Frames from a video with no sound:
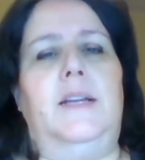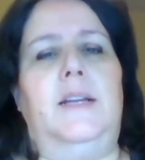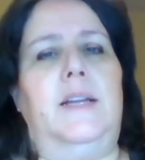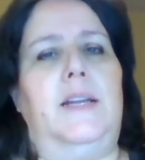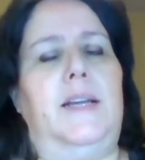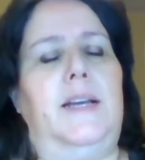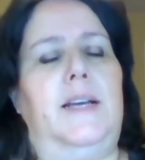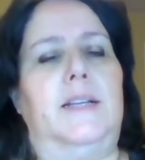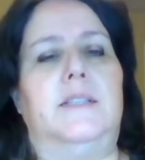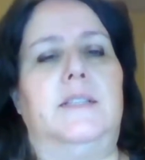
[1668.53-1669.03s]

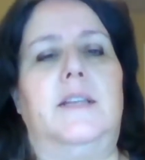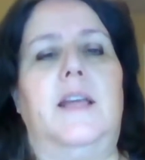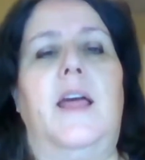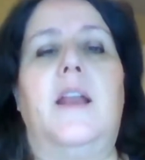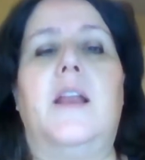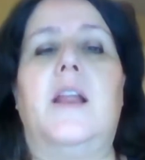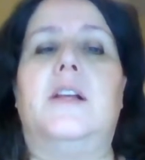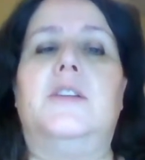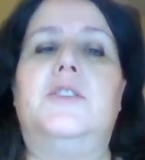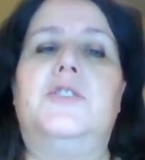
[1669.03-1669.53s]
Yes.
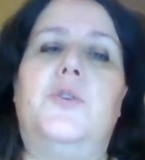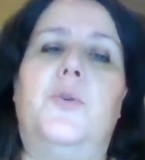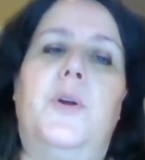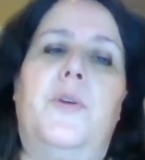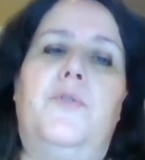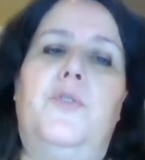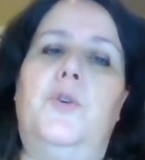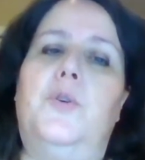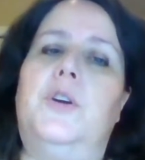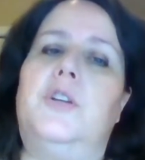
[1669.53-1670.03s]
So
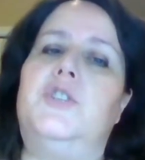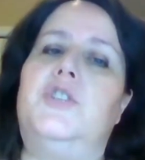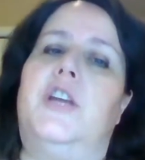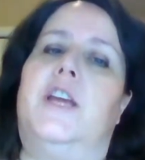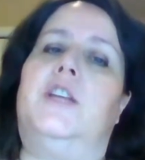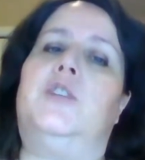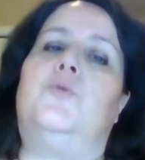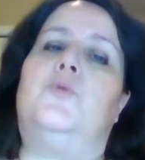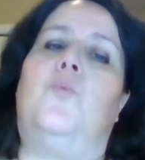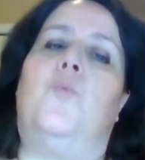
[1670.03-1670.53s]
if you could
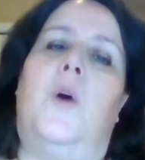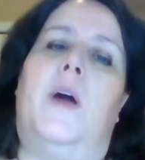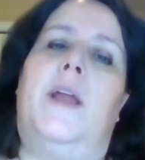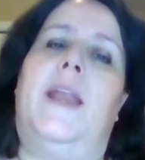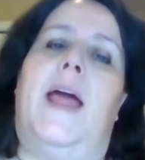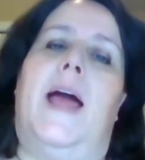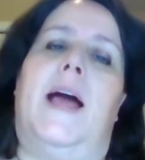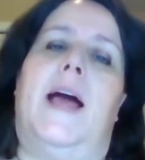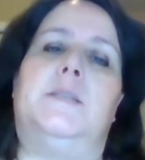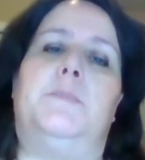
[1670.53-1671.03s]
change one
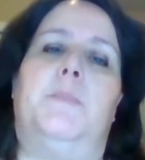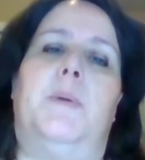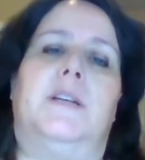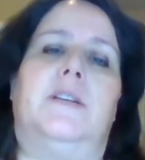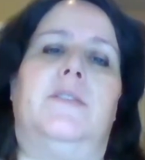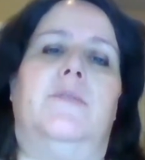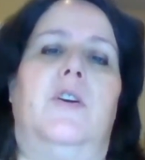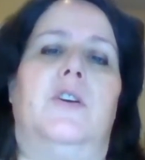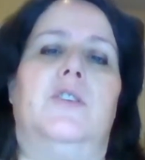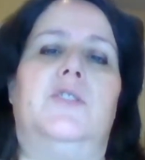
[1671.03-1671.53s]
aspect
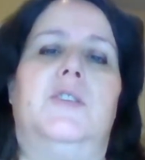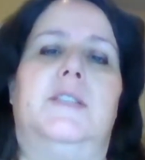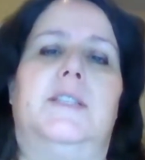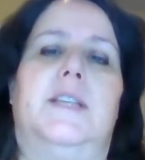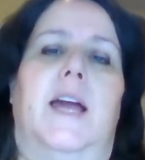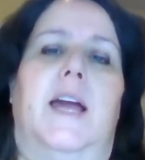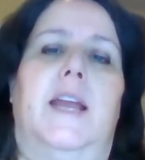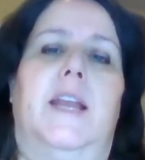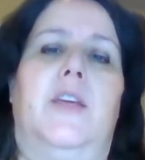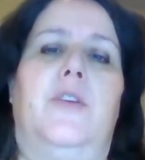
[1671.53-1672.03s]
of our
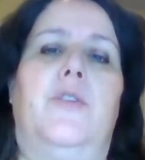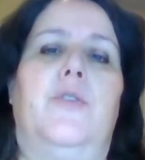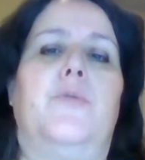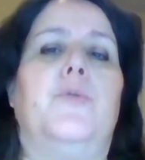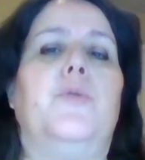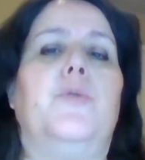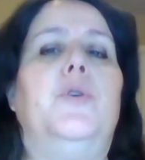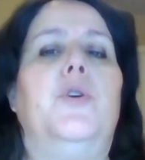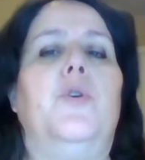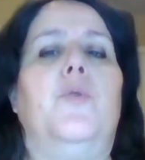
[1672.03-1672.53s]
society
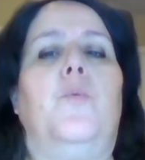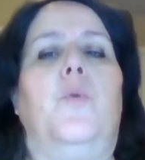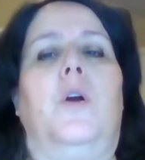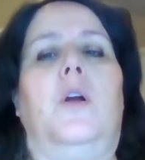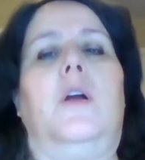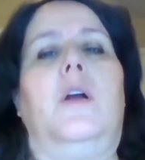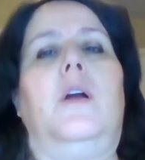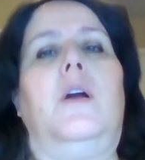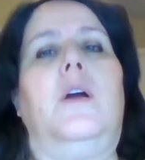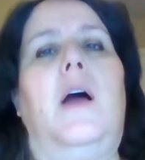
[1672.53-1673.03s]
through your
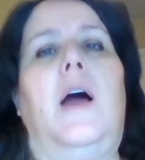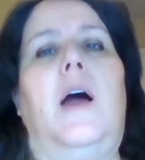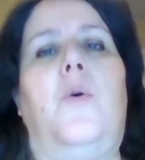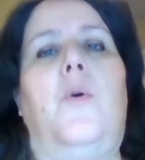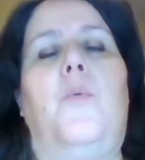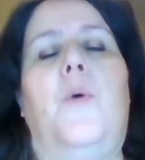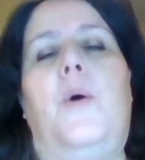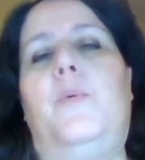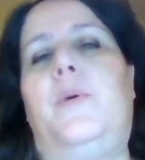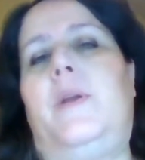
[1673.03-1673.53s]
work,
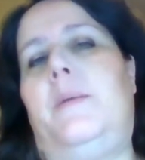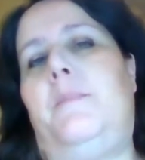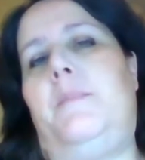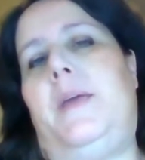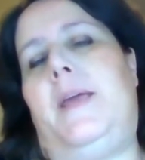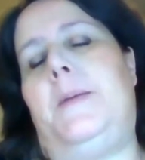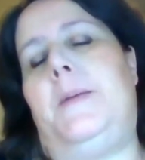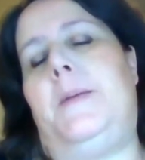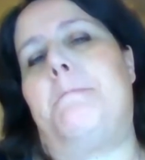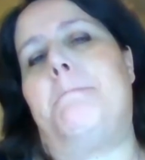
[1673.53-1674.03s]
what would it be?